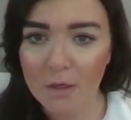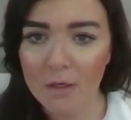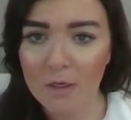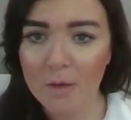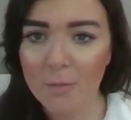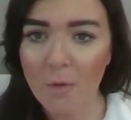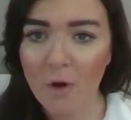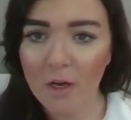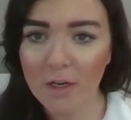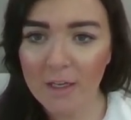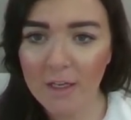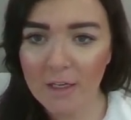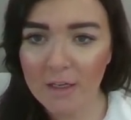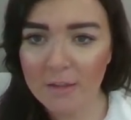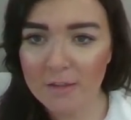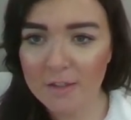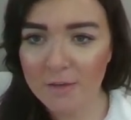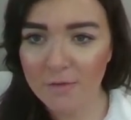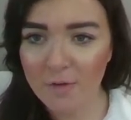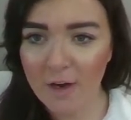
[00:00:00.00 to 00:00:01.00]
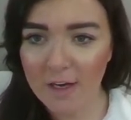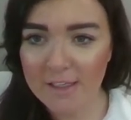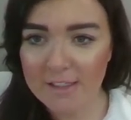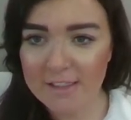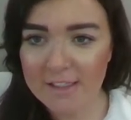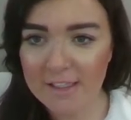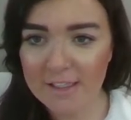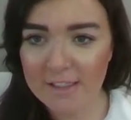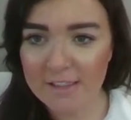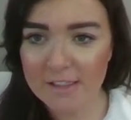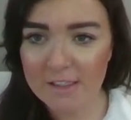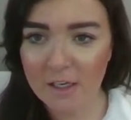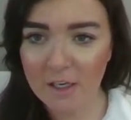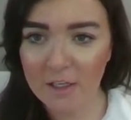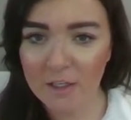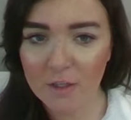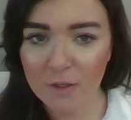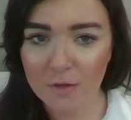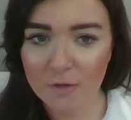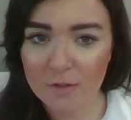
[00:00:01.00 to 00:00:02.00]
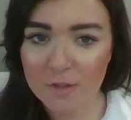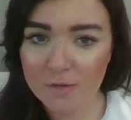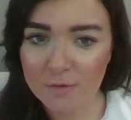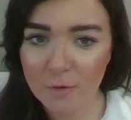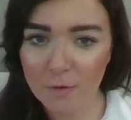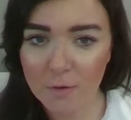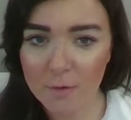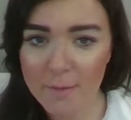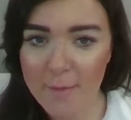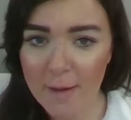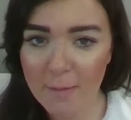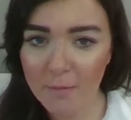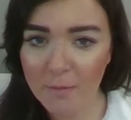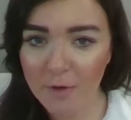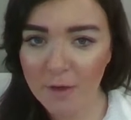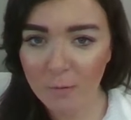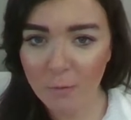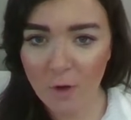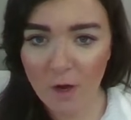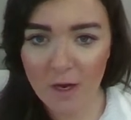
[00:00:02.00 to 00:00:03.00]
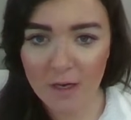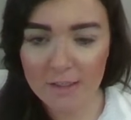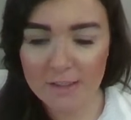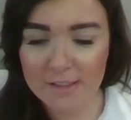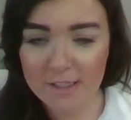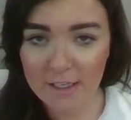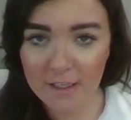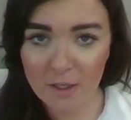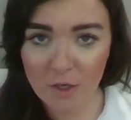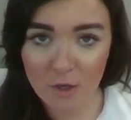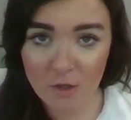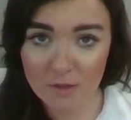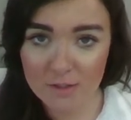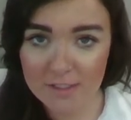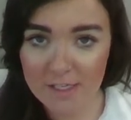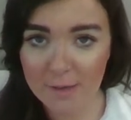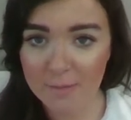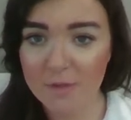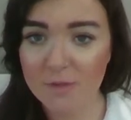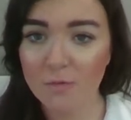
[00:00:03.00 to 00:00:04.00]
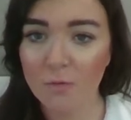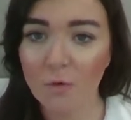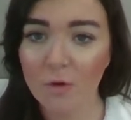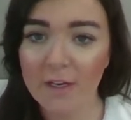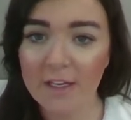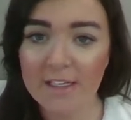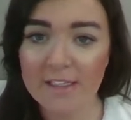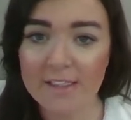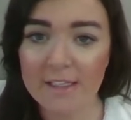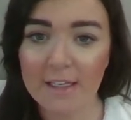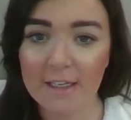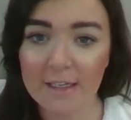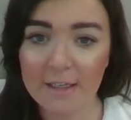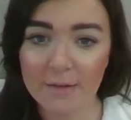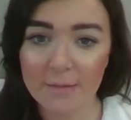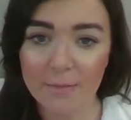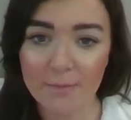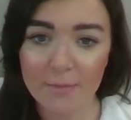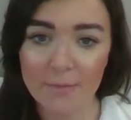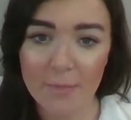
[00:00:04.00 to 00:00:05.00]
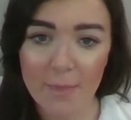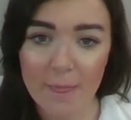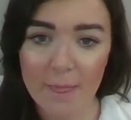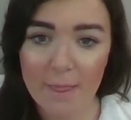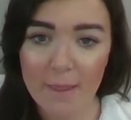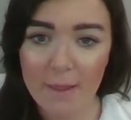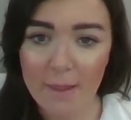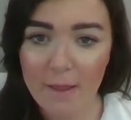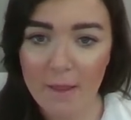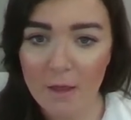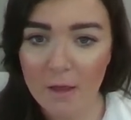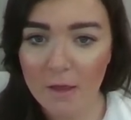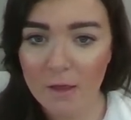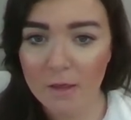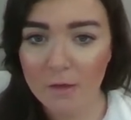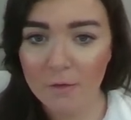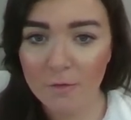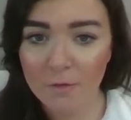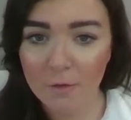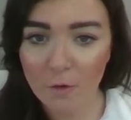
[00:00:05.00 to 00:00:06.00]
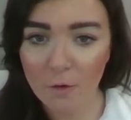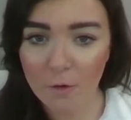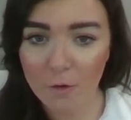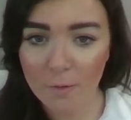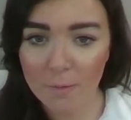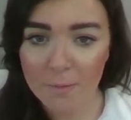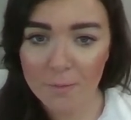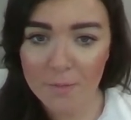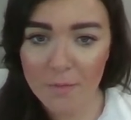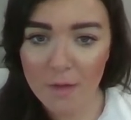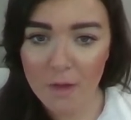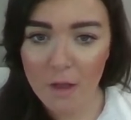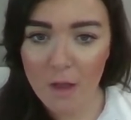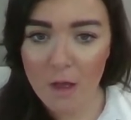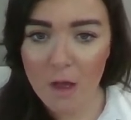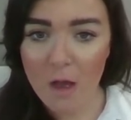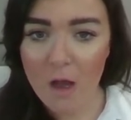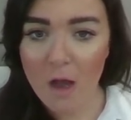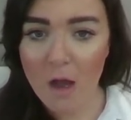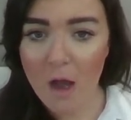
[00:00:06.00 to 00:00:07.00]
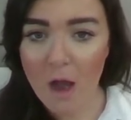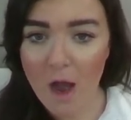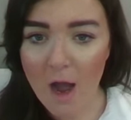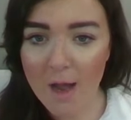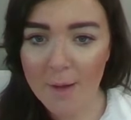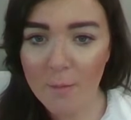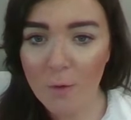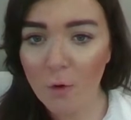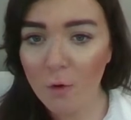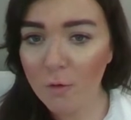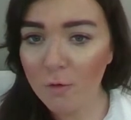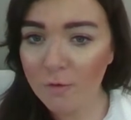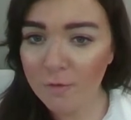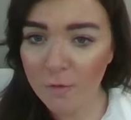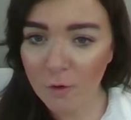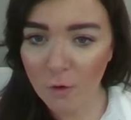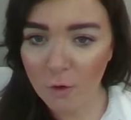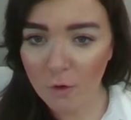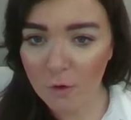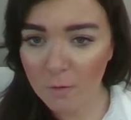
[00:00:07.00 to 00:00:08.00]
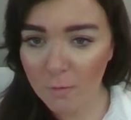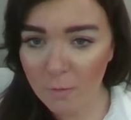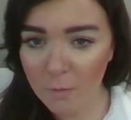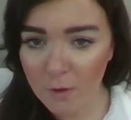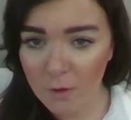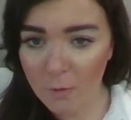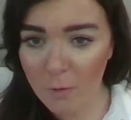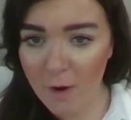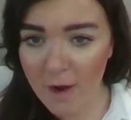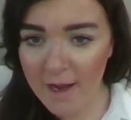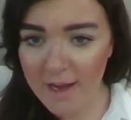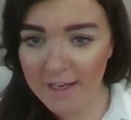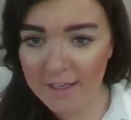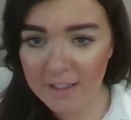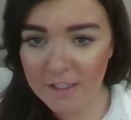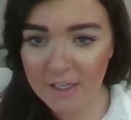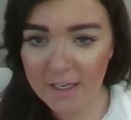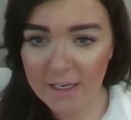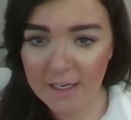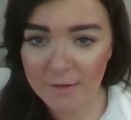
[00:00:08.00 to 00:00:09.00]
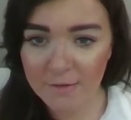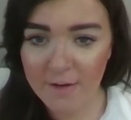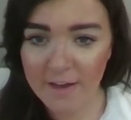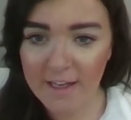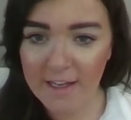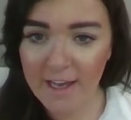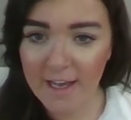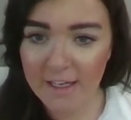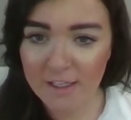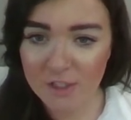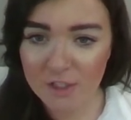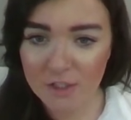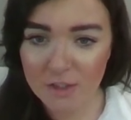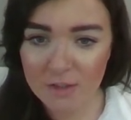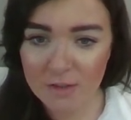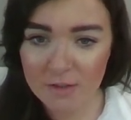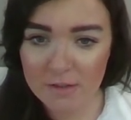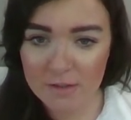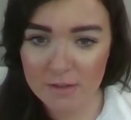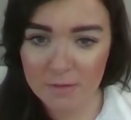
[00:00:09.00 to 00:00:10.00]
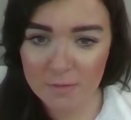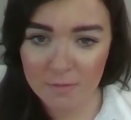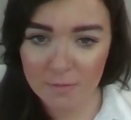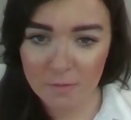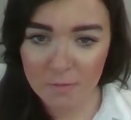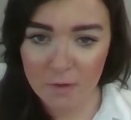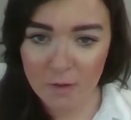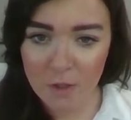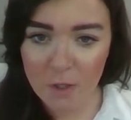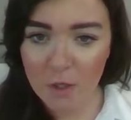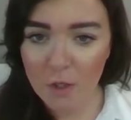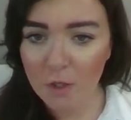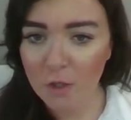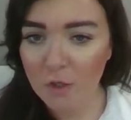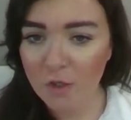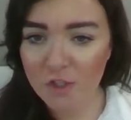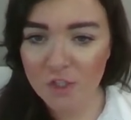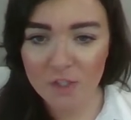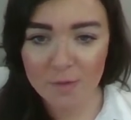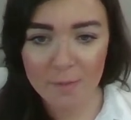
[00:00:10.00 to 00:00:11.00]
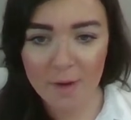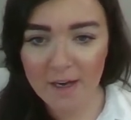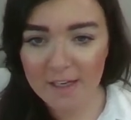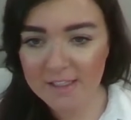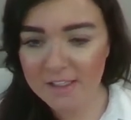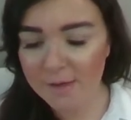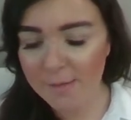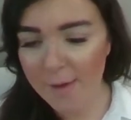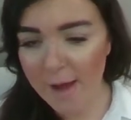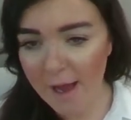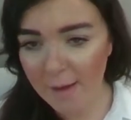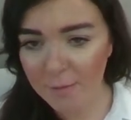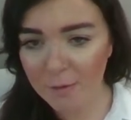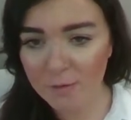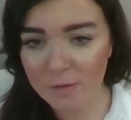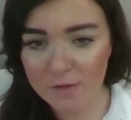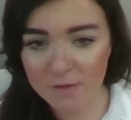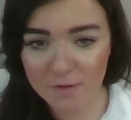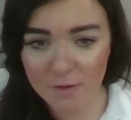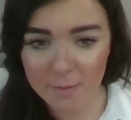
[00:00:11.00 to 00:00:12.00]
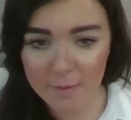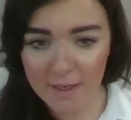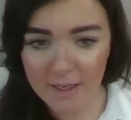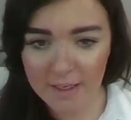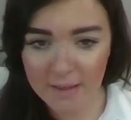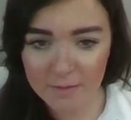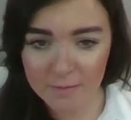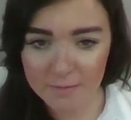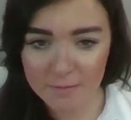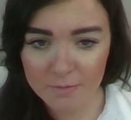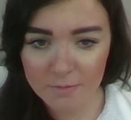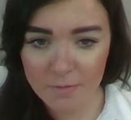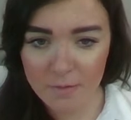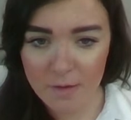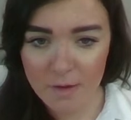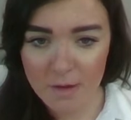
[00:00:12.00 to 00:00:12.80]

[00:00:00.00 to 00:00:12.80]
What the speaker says: Mnemonic devices are used for remembering words and concepts more easily. 4. I'm all for required yearly vacations. Could you buy some apples for me?